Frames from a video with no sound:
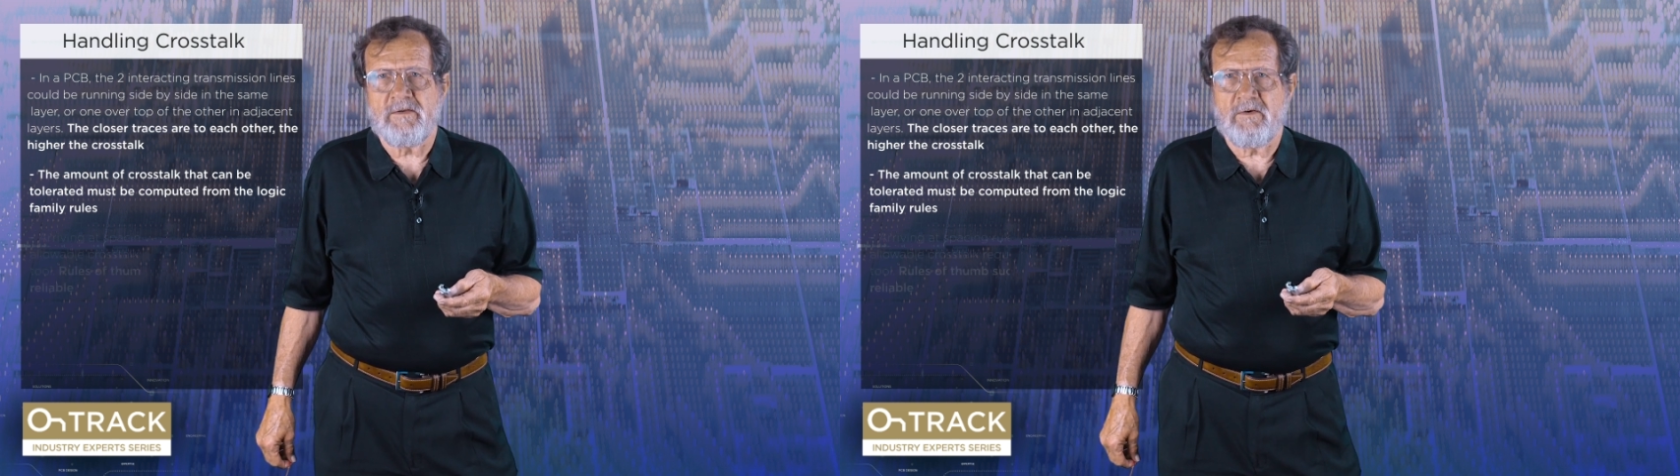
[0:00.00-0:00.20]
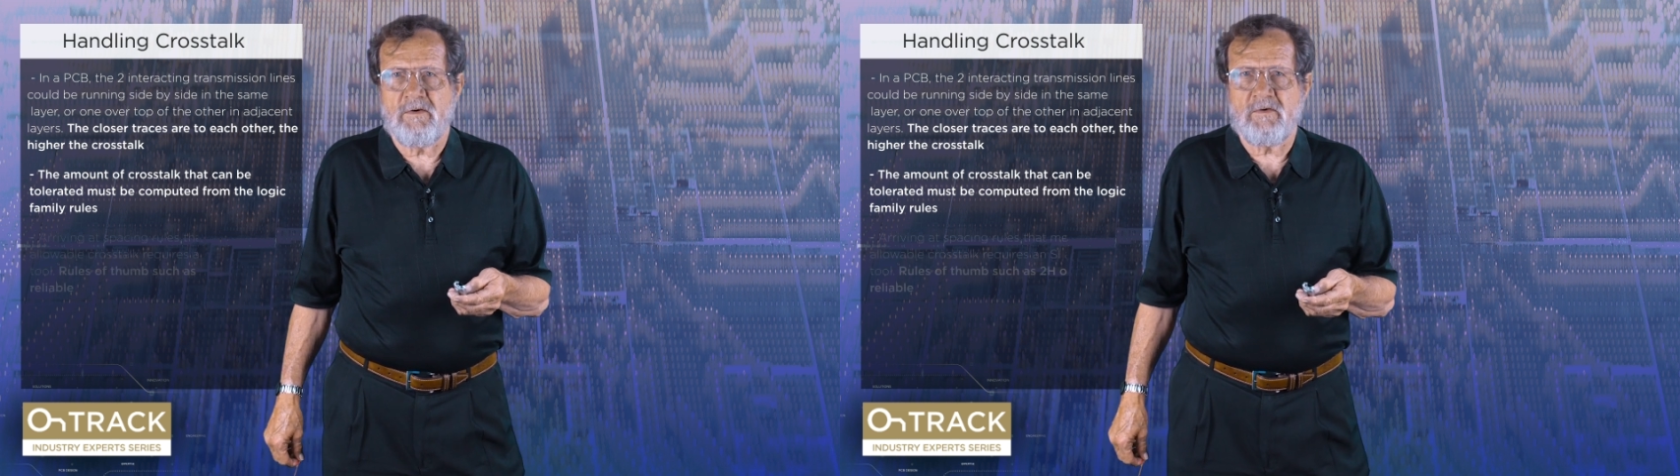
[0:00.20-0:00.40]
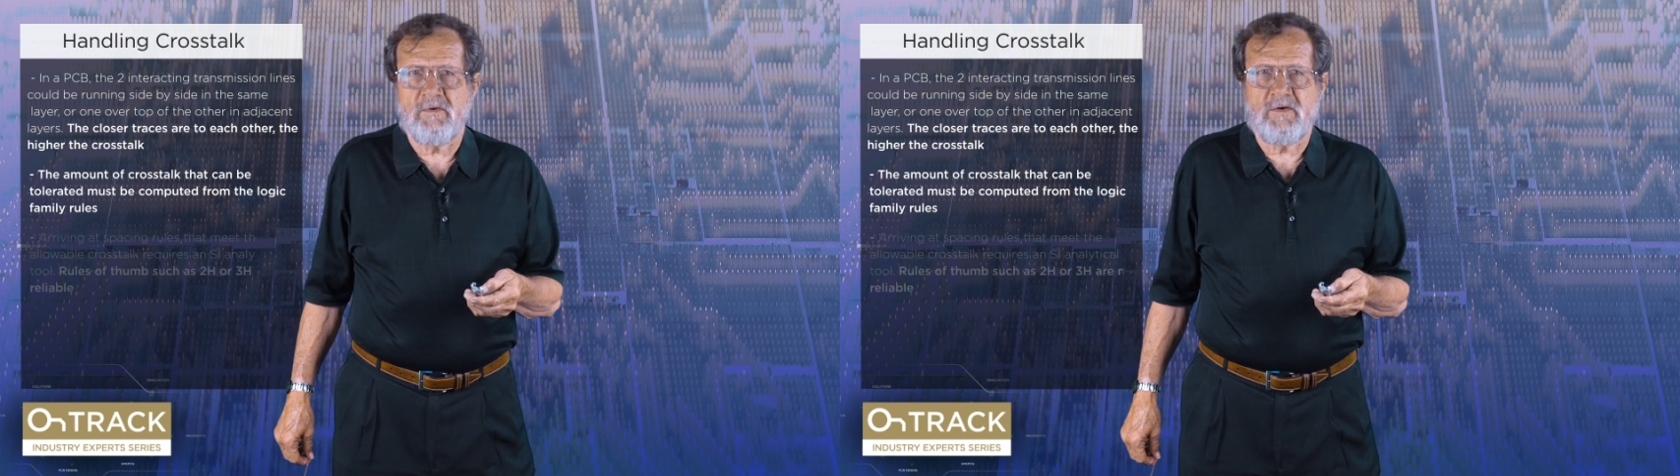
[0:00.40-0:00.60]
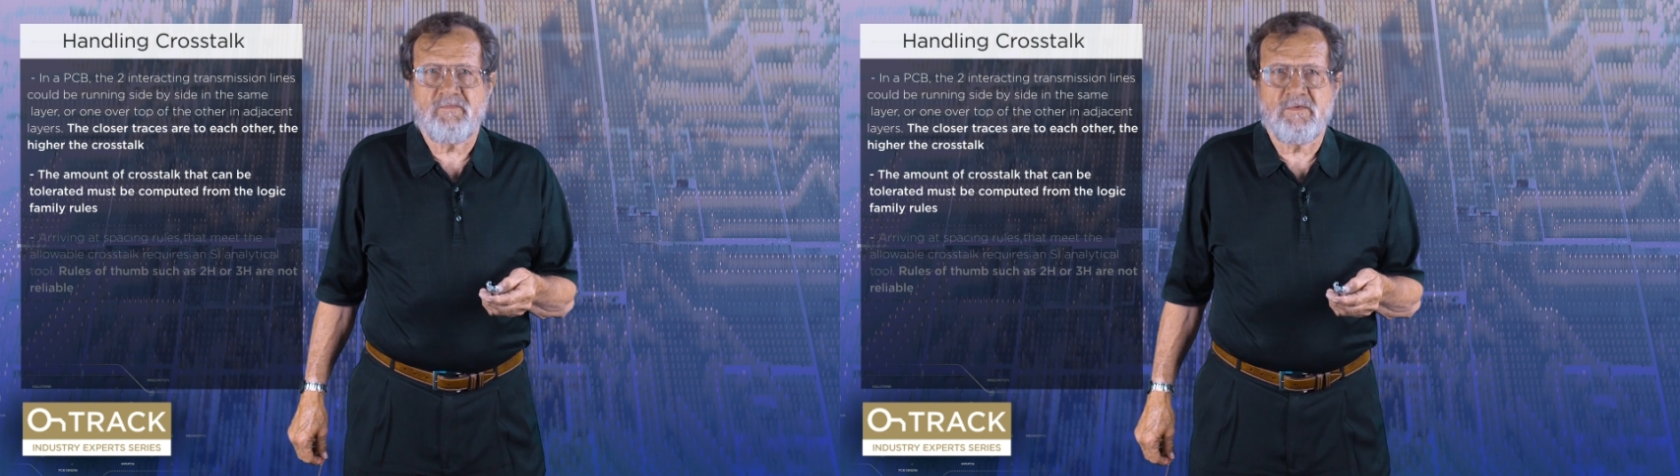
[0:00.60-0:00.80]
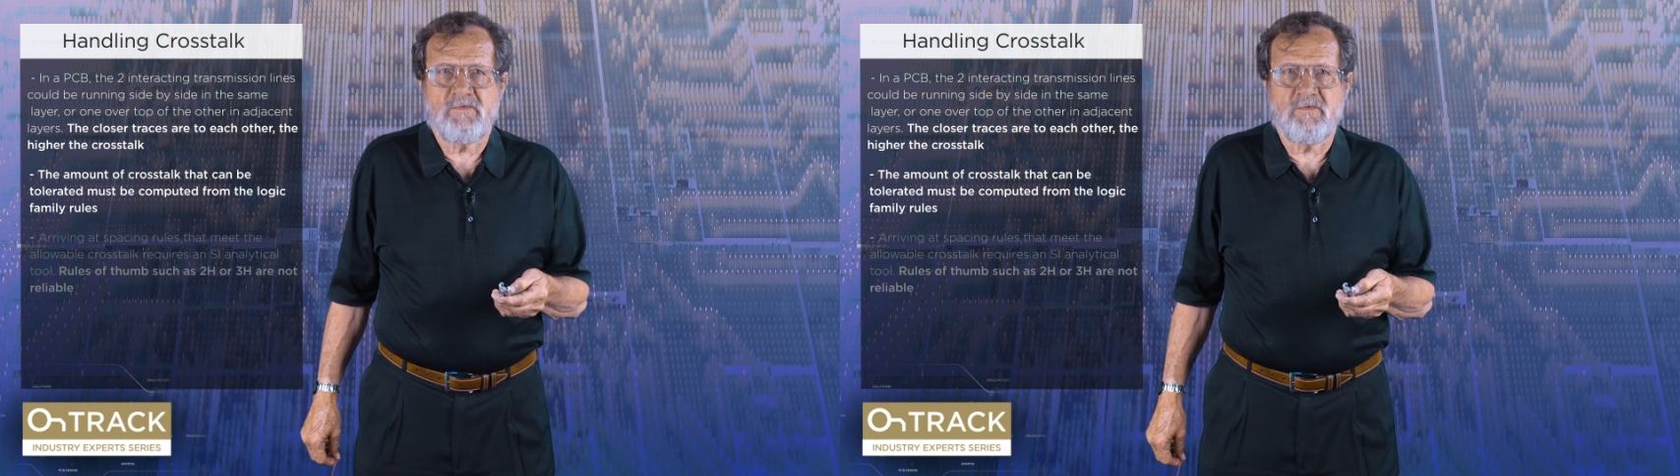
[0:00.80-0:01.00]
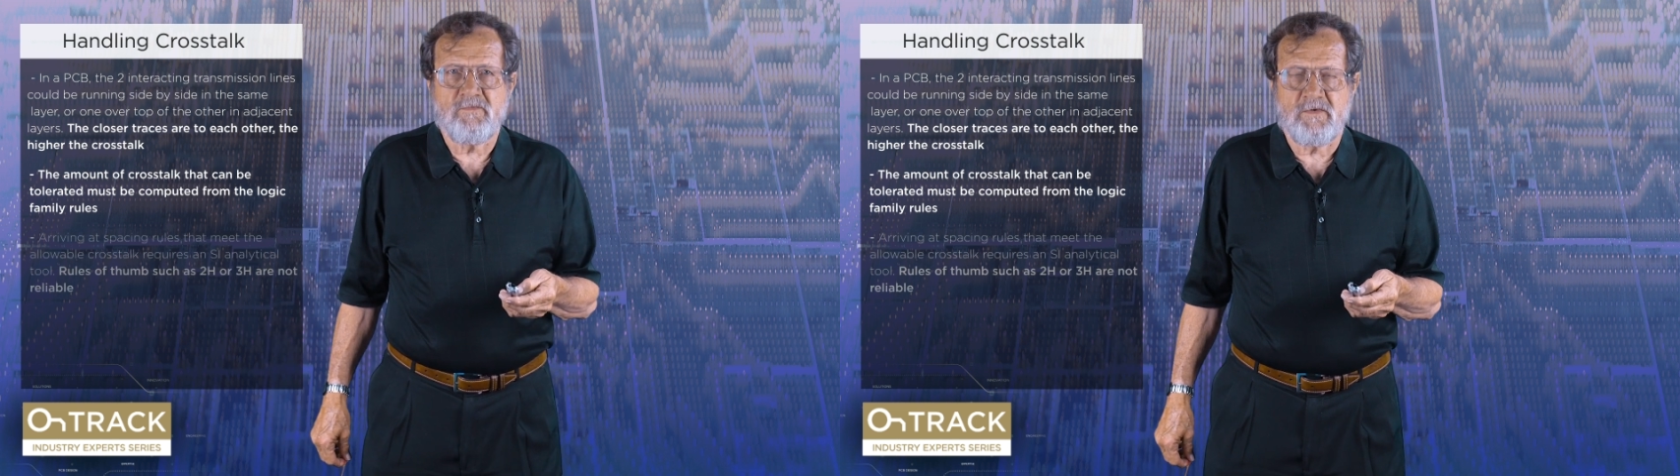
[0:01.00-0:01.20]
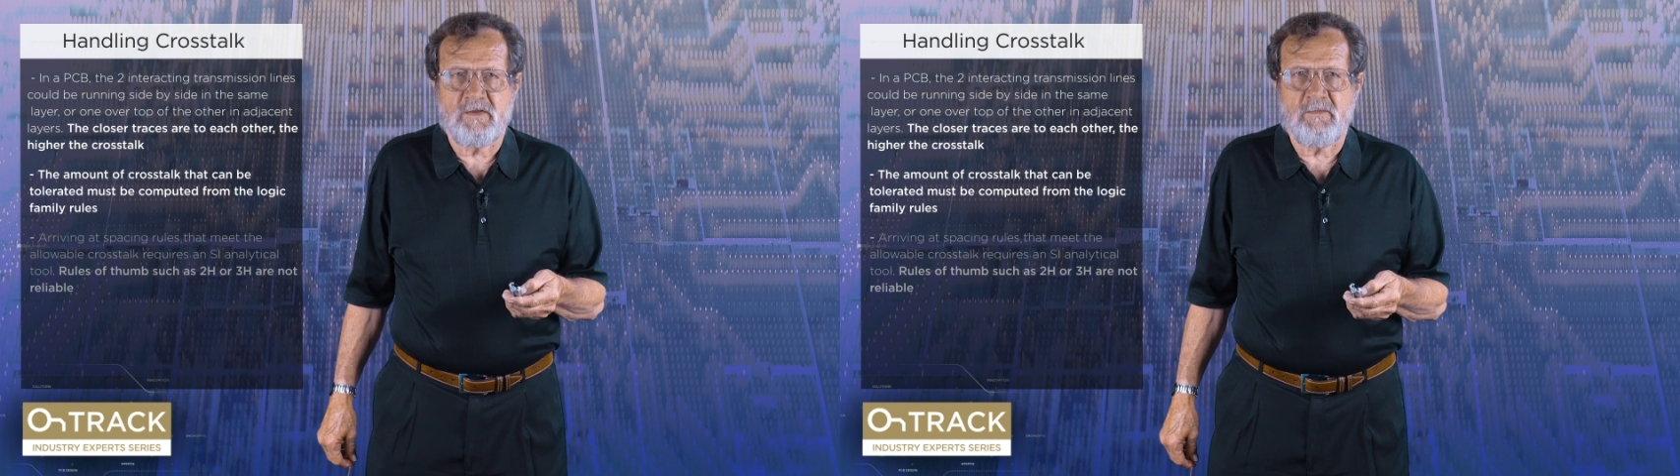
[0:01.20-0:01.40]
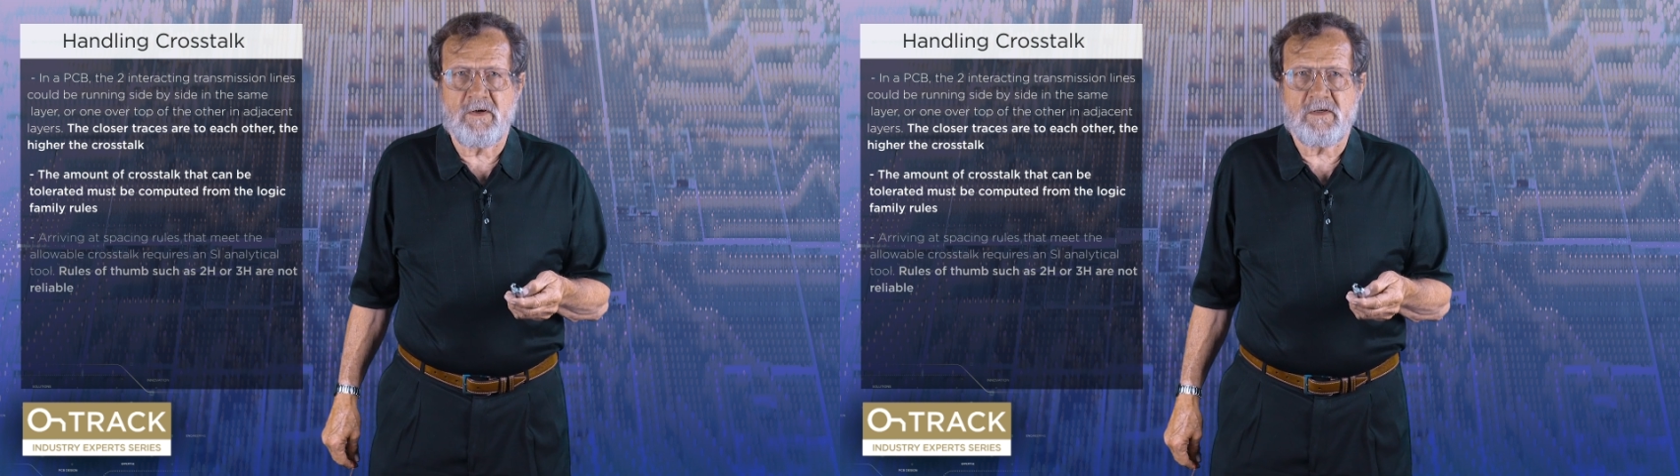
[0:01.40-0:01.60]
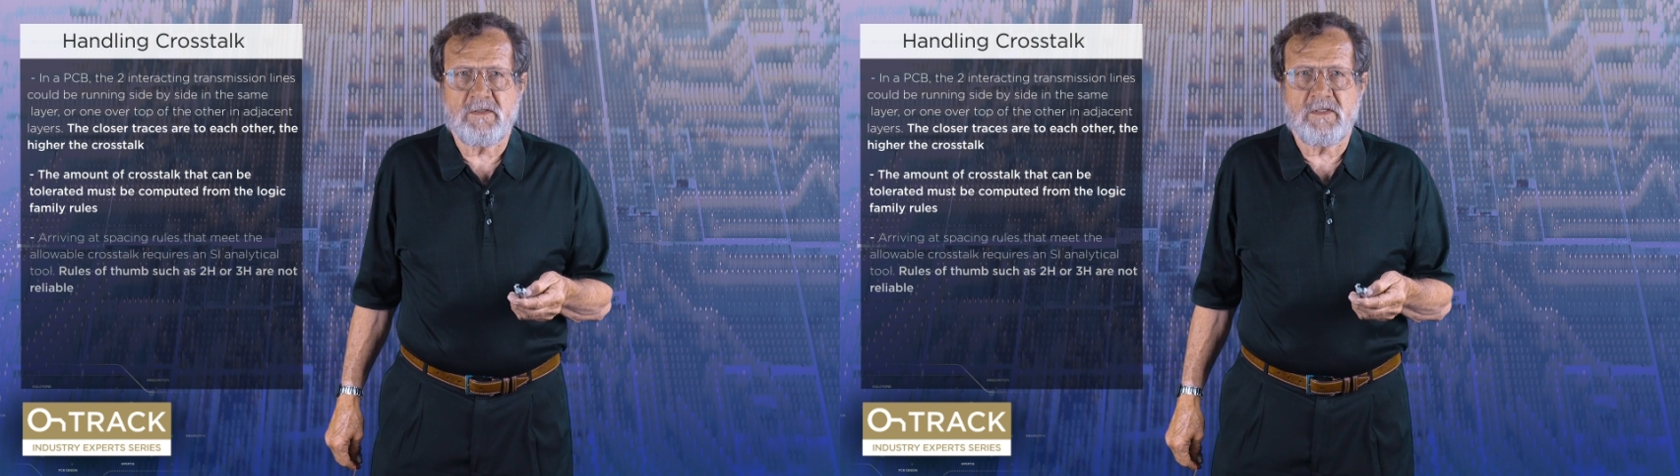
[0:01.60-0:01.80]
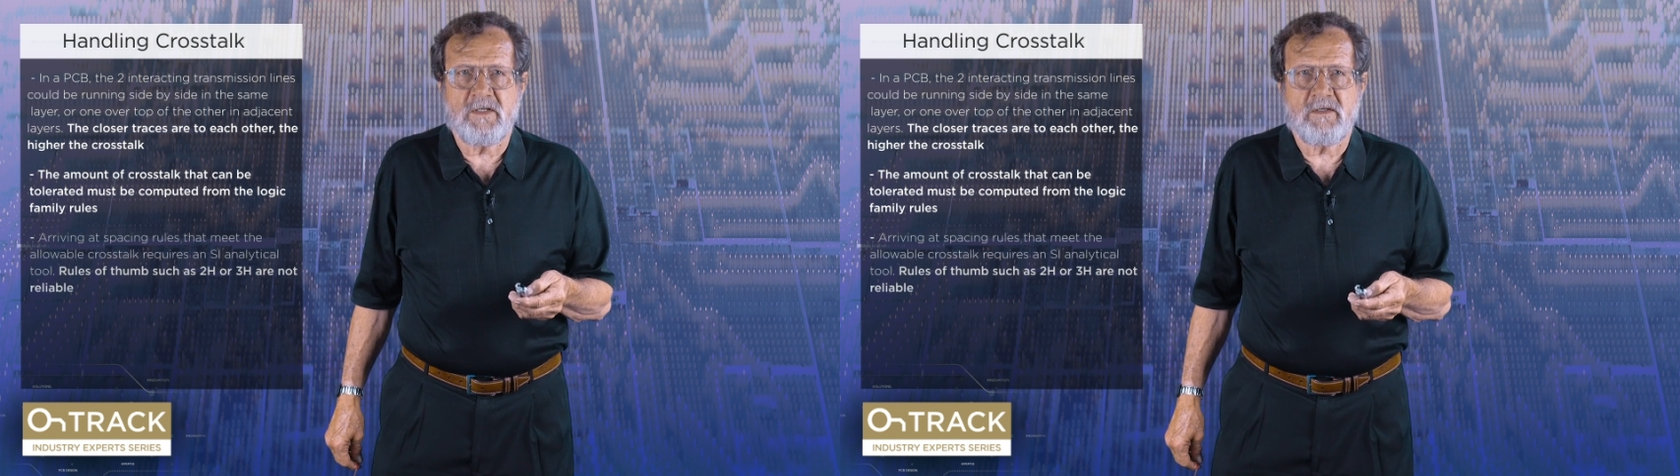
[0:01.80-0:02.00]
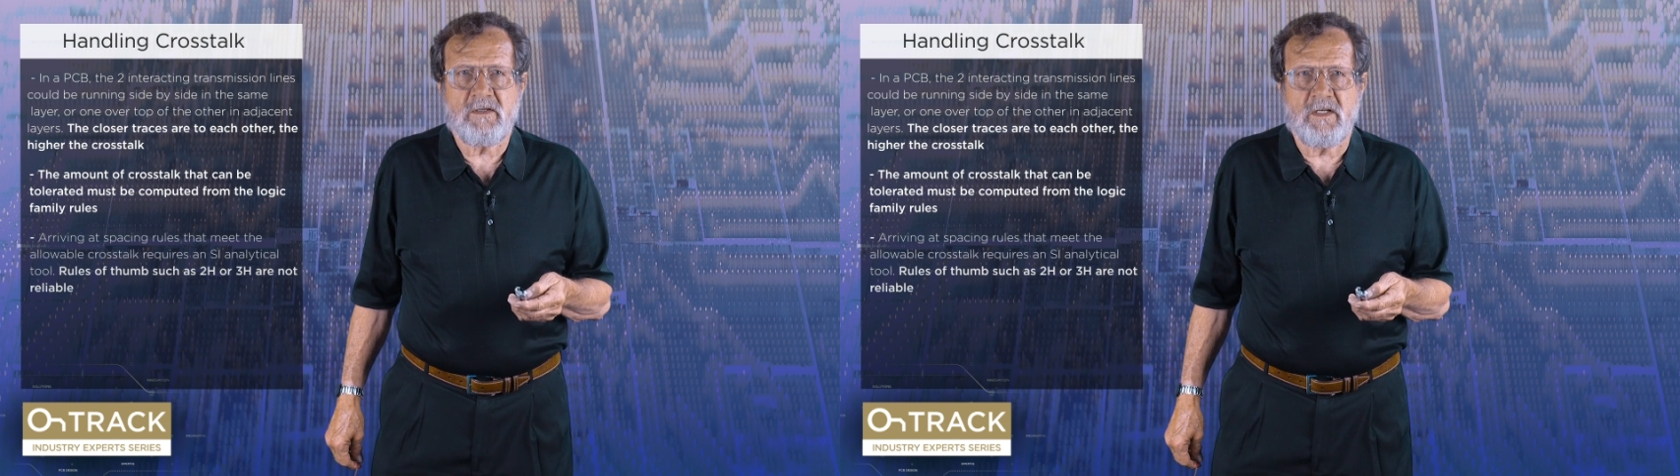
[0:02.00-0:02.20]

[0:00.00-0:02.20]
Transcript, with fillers: there are quite a few tools on the market that